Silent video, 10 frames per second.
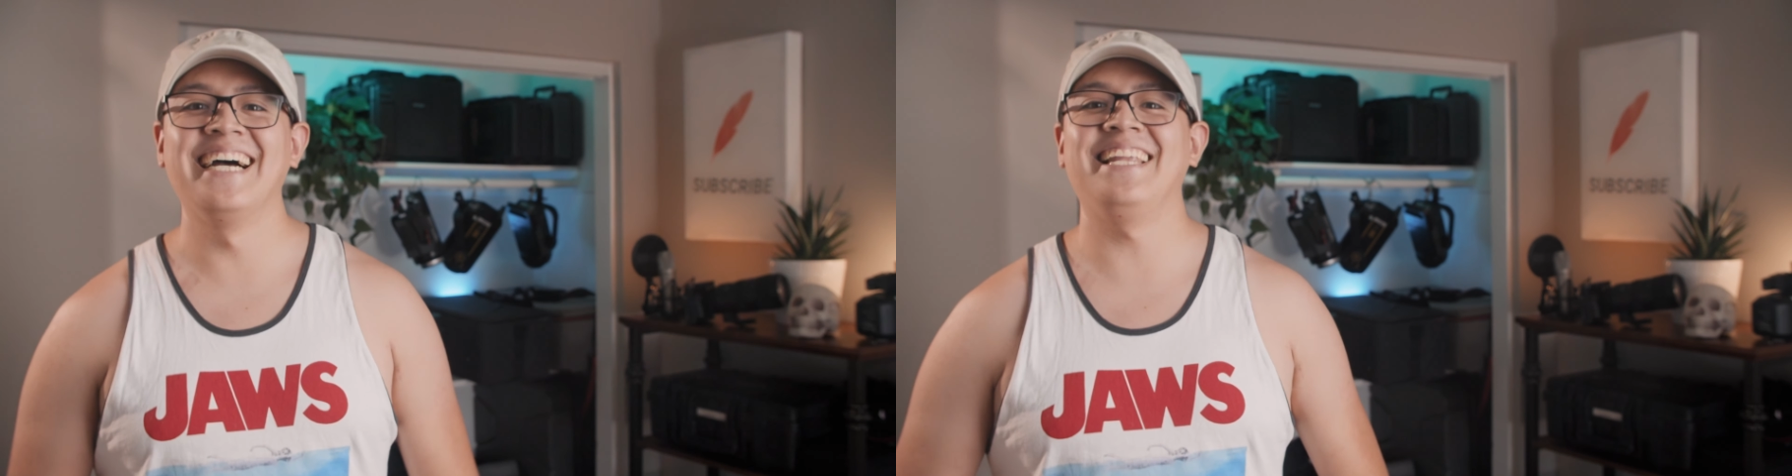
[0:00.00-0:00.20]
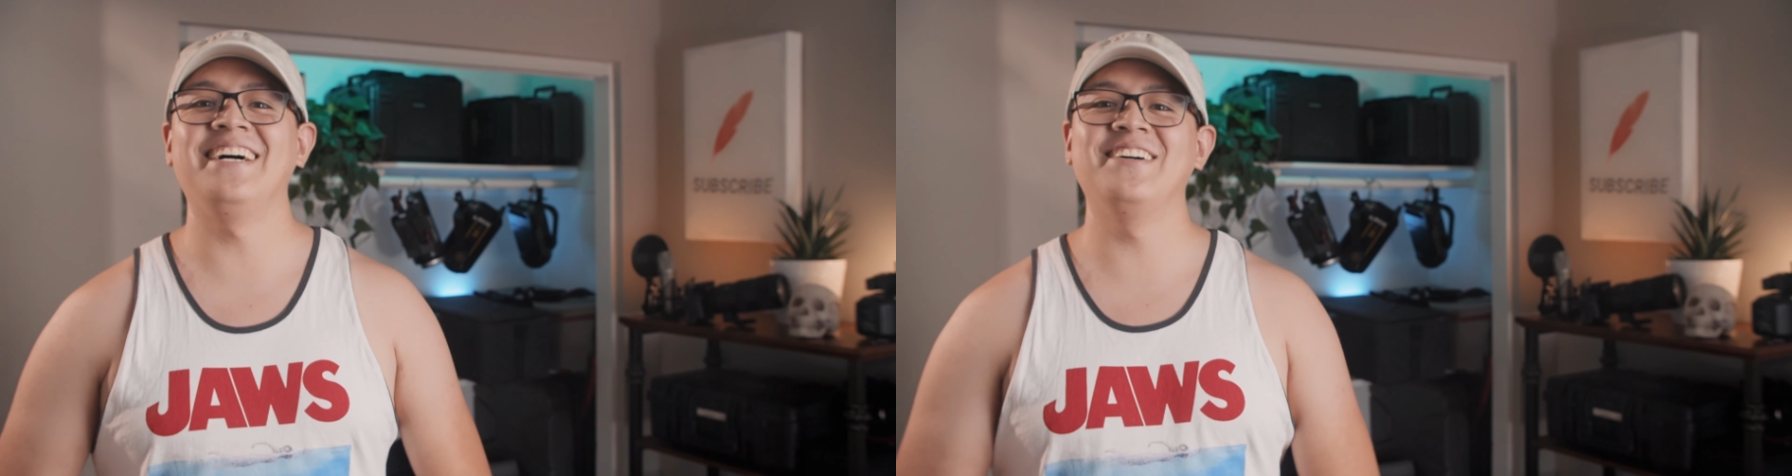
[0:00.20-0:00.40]

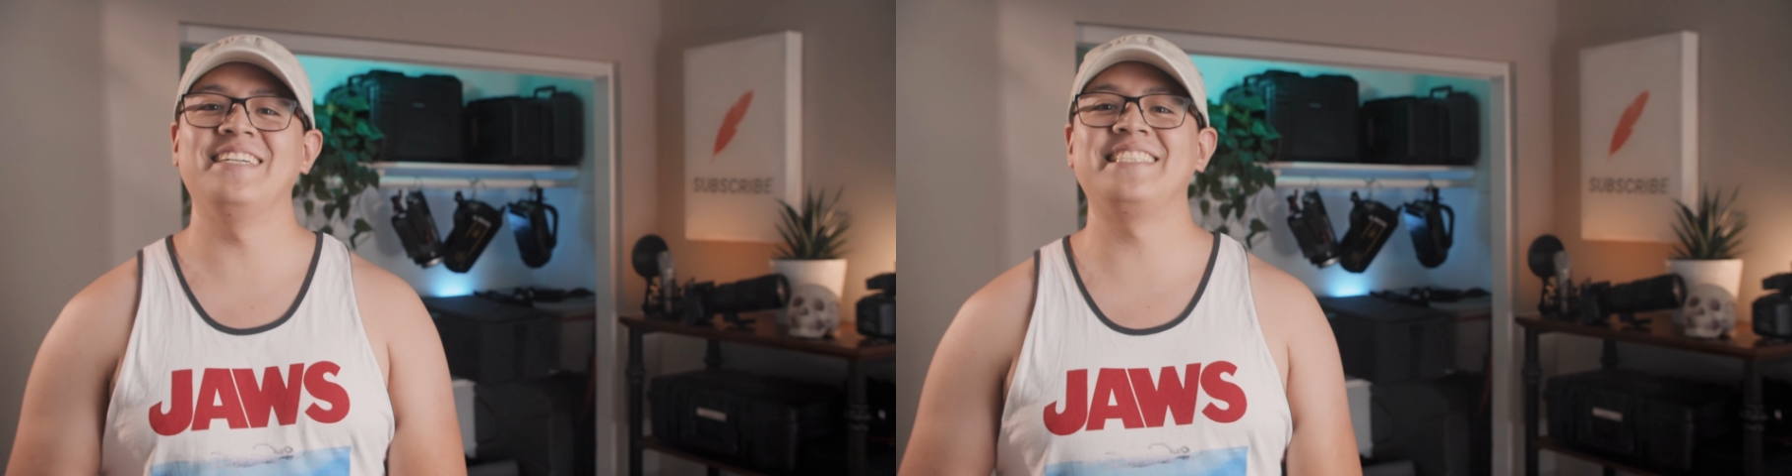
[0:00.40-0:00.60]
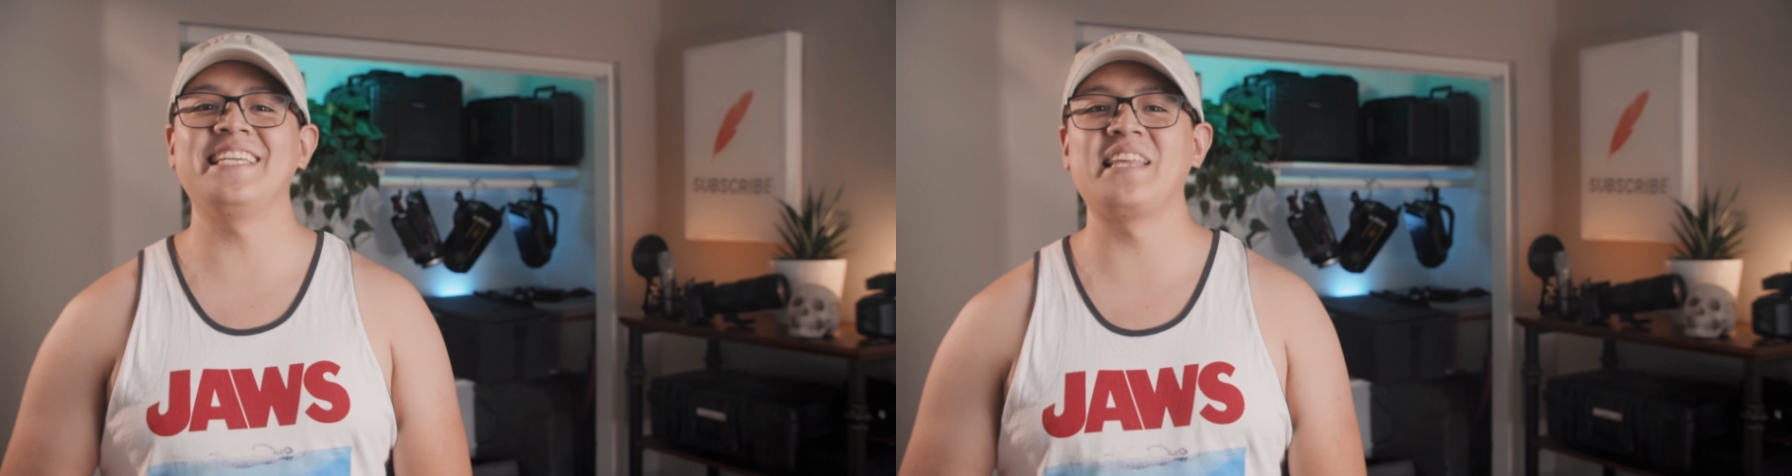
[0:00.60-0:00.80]
Hello,
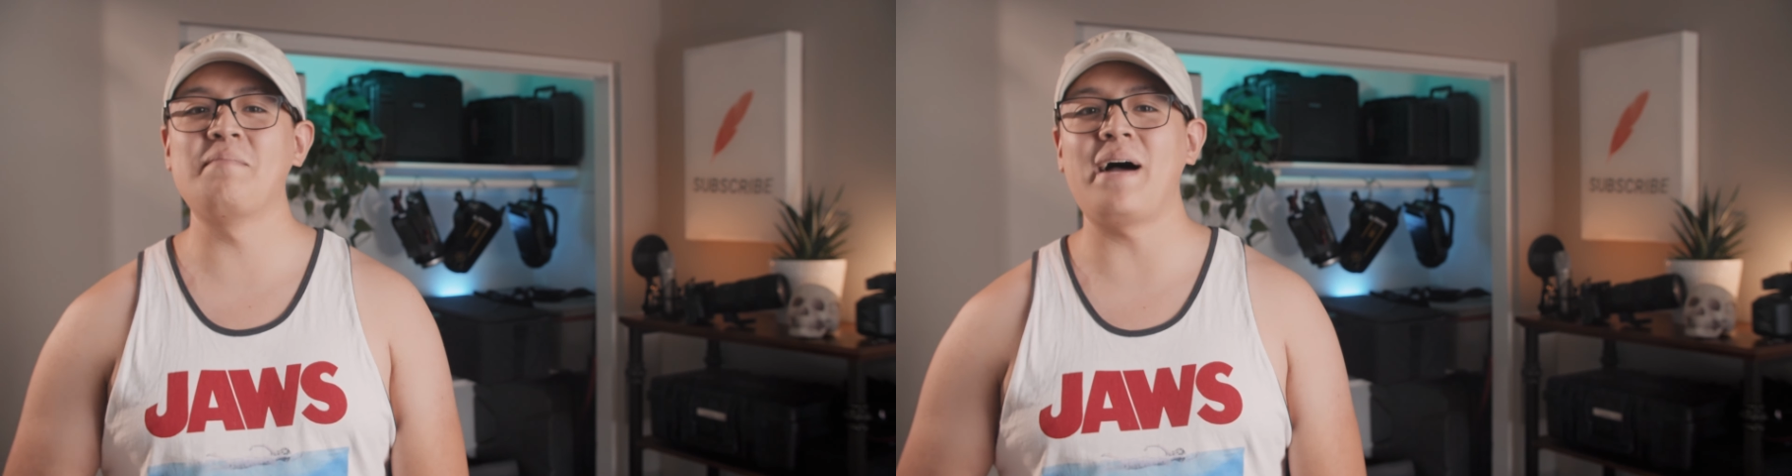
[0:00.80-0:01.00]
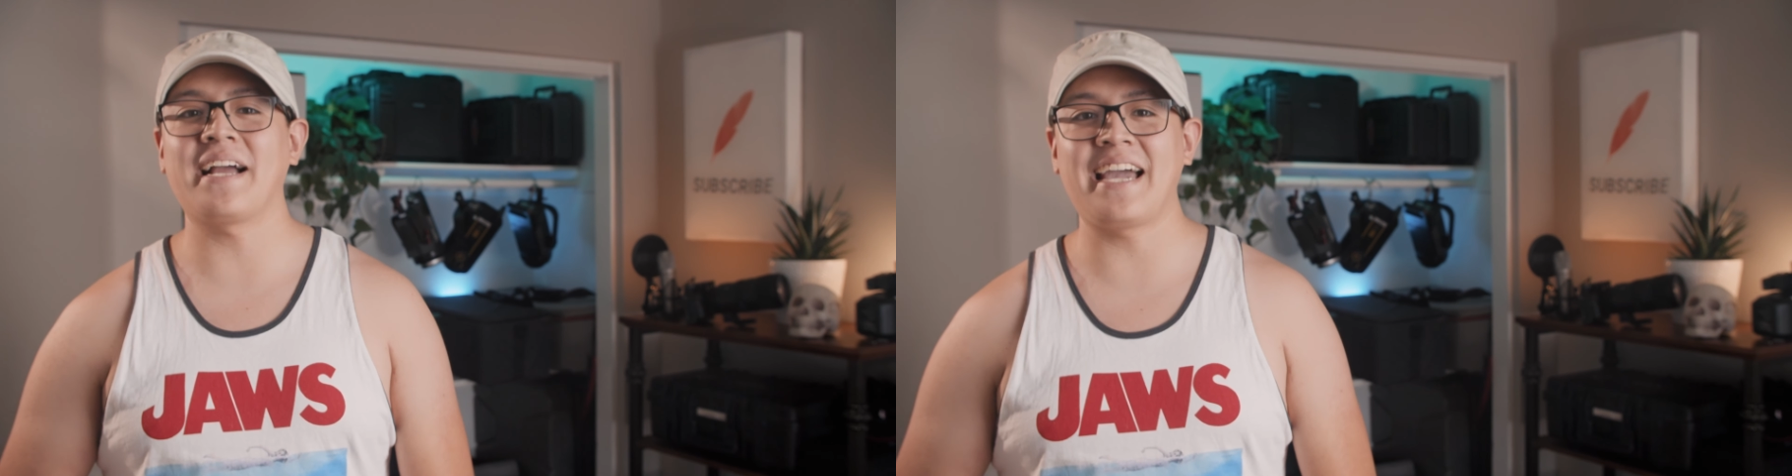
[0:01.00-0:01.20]
it's
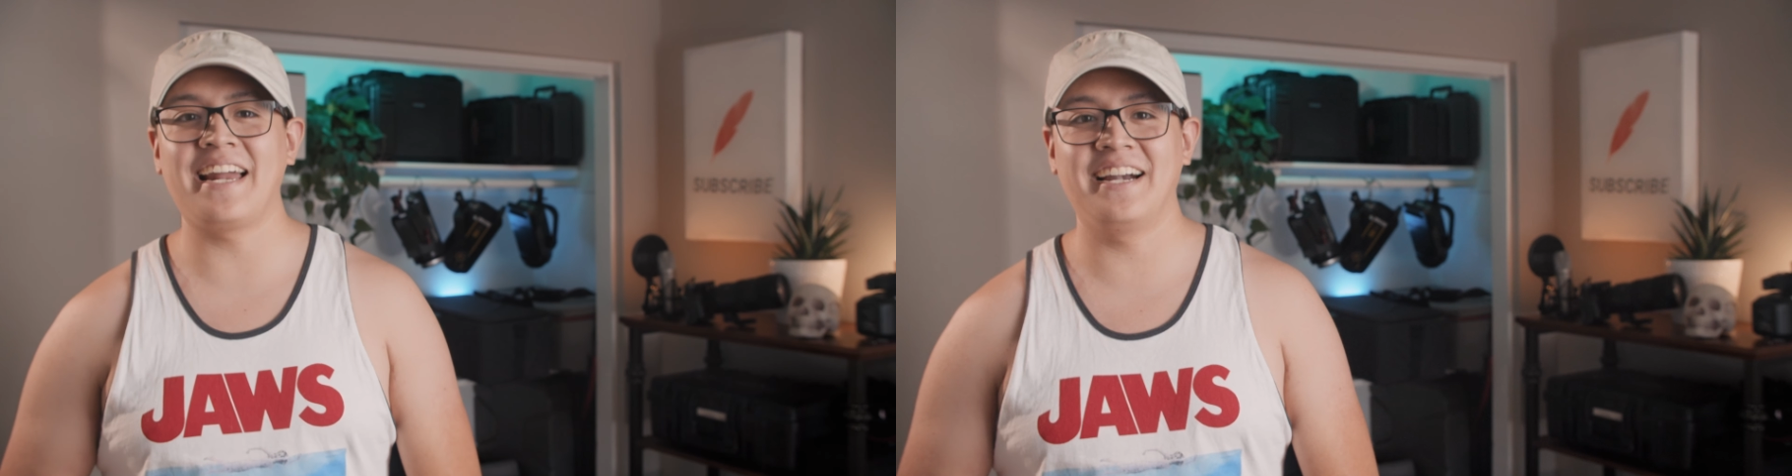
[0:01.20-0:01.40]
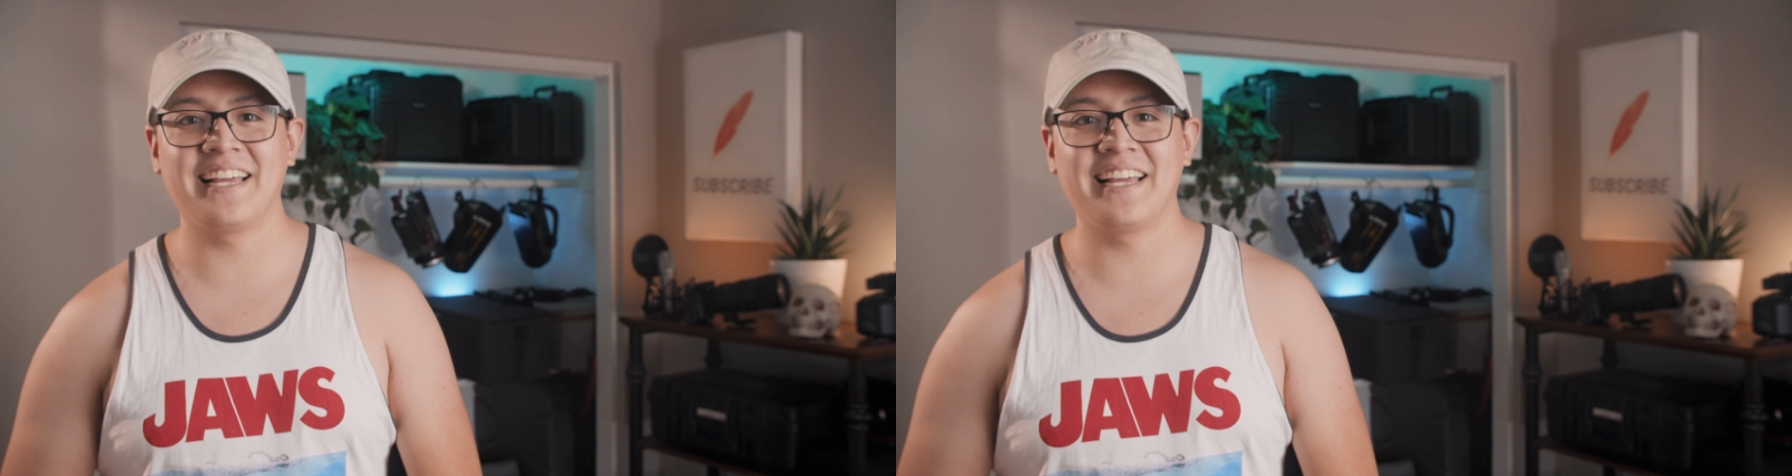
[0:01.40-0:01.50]
Ethan back at it